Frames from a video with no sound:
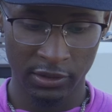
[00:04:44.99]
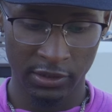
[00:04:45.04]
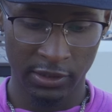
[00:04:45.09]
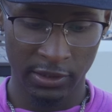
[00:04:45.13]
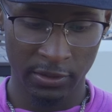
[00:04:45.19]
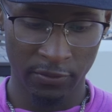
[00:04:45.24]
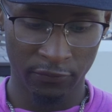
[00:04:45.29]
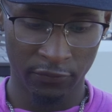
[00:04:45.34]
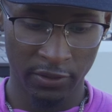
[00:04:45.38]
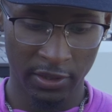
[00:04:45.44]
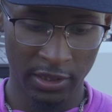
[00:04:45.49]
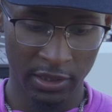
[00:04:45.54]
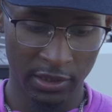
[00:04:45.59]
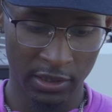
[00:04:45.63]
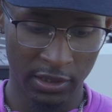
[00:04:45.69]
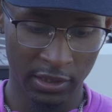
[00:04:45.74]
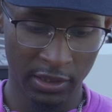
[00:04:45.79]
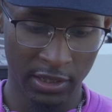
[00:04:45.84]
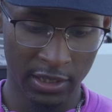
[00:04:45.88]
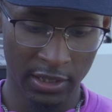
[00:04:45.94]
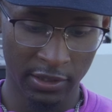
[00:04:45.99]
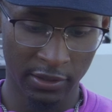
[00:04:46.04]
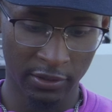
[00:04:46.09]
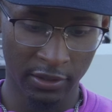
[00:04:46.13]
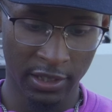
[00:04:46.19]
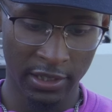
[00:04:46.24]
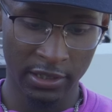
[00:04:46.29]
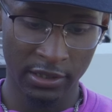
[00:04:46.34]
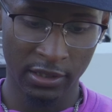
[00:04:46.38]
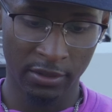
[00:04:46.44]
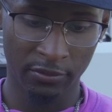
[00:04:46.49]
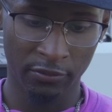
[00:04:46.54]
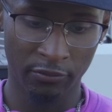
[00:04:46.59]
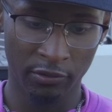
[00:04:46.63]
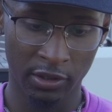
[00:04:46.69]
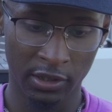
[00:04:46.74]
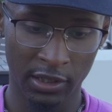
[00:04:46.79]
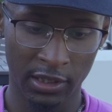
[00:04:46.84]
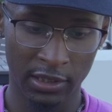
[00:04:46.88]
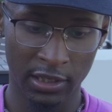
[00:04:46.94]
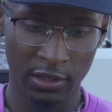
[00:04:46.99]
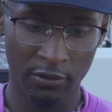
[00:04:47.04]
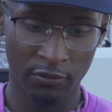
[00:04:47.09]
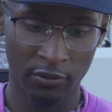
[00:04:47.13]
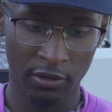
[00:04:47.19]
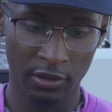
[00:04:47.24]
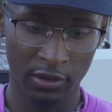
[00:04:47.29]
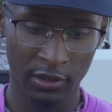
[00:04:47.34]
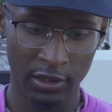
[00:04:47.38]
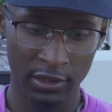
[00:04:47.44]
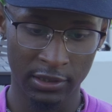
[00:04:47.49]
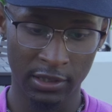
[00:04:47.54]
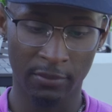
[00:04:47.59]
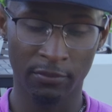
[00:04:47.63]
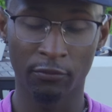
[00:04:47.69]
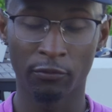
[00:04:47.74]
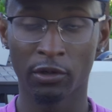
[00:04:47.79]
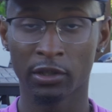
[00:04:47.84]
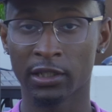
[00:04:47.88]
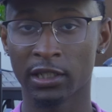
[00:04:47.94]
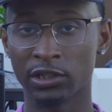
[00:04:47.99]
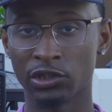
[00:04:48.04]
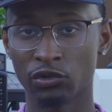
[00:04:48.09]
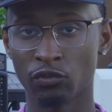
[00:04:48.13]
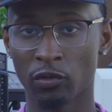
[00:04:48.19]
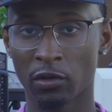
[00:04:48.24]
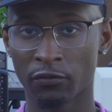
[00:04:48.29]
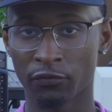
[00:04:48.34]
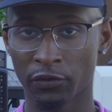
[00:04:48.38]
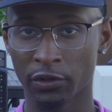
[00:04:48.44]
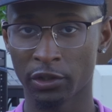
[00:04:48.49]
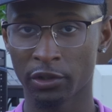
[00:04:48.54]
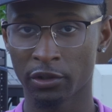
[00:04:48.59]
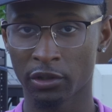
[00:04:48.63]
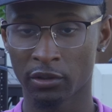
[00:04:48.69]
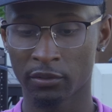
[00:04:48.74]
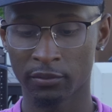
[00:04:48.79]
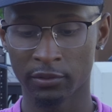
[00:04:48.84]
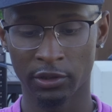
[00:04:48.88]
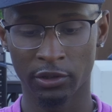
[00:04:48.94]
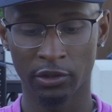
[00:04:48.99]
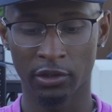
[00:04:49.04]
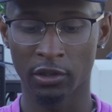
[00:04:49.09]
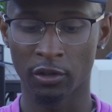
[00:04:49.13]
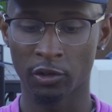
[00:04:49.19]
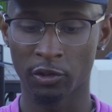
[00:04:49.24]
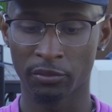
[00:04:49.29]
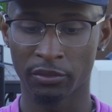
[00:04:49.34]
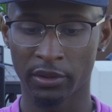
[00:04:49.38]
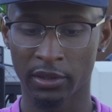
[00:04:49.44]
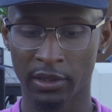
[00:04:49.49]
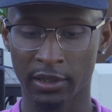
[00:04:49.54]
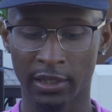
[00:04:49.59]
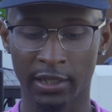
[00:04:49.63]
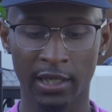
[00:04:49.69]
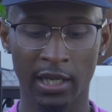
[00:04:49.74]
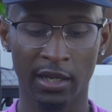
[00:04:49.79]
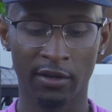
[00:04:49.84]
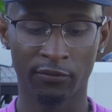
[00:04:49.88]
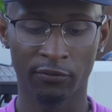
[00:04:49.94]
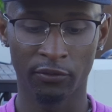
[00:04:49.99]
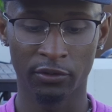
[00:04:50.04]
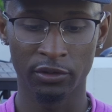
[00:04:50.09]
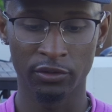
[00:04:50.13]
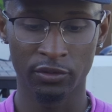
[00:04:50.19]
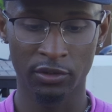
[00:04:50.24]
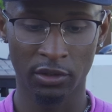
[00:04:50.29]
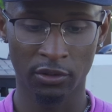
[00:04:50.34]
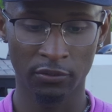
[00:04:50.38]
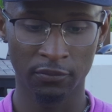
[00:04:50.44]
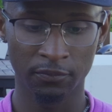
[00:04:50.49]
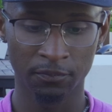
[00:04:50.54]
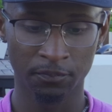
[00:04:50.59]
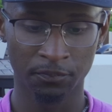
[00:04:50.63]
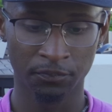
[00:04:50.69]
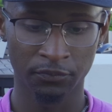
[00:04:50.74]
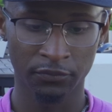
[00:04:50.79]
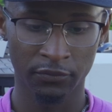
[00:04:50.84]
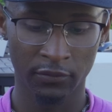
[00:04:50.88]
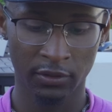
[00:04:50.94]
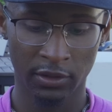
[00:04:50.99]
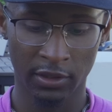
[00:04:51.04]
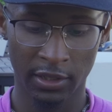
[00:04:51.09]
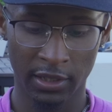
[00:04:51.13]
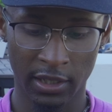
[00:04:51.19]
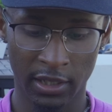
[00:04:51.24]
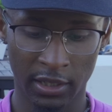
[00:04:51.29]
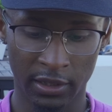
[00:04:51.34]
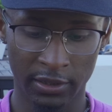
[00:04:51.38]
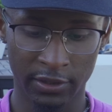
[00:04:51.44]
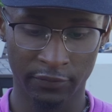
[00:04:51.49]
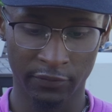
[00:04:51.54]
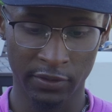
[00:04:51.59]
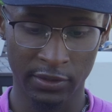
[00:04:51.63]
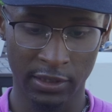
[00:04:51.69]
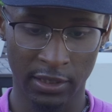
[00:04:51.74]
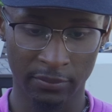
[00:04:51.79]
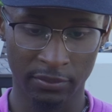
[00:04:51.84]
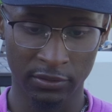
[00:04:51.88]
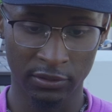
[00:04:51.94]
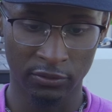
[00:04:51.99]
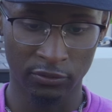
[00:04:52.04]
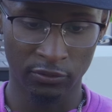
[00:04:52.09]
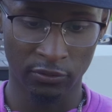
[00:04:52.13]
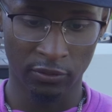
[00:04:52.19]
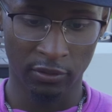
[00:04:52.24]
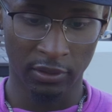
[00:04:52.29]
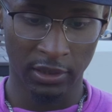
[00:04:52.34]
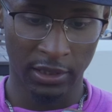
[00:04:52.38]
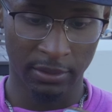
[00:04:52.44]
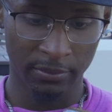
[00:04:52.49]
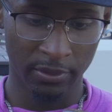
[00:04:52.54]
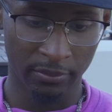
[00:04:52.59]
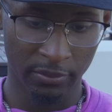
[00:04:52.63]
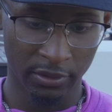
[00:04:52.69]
just DM for anything, any any type of work that they want, any type of work that you want for your your clothing brand, they got it for you. So they got a different type of ooh. I